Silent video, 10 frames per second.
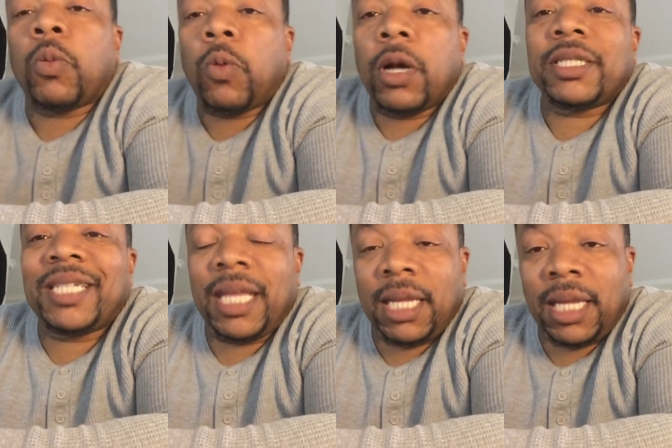
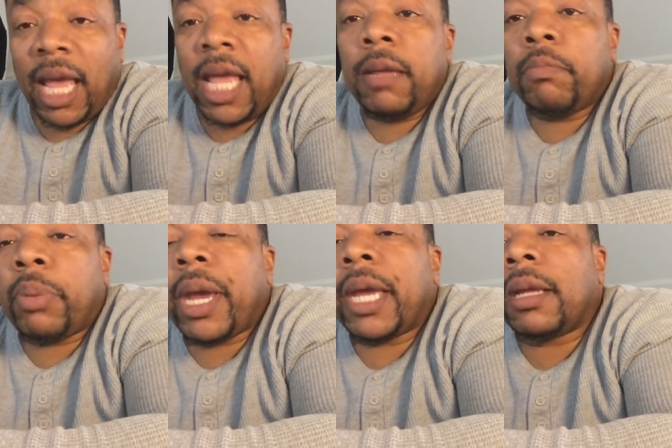game bred
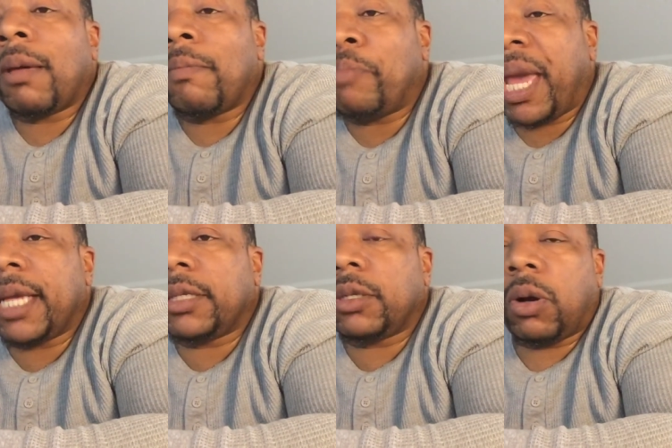band
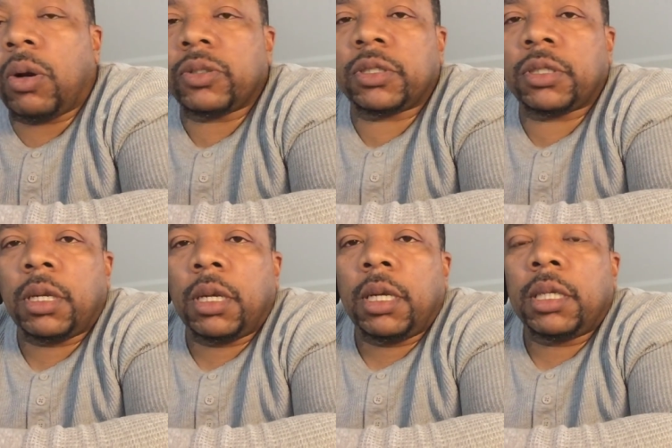dogs. There
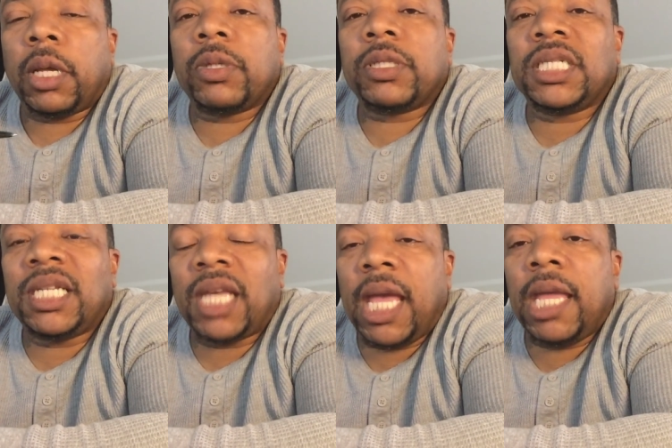was game
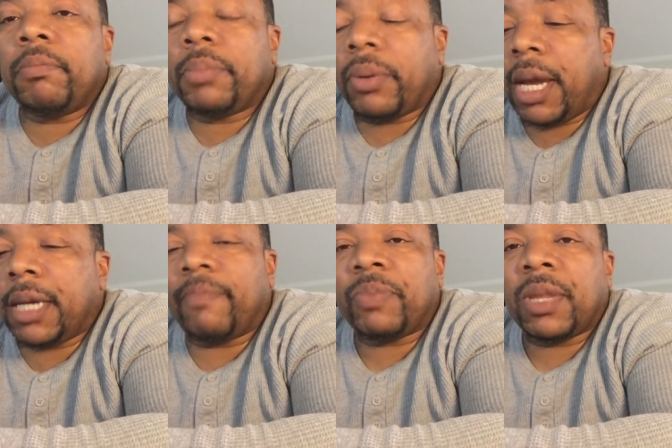bred
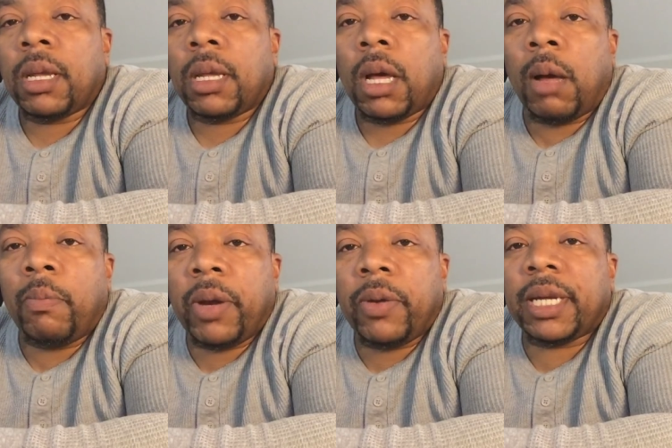American
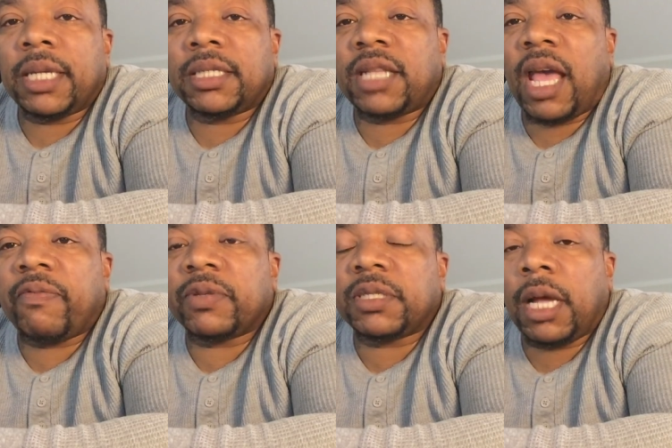Staffordshire
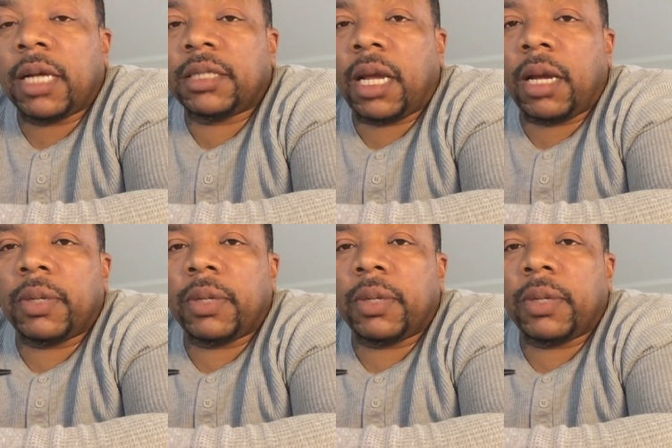Terriers.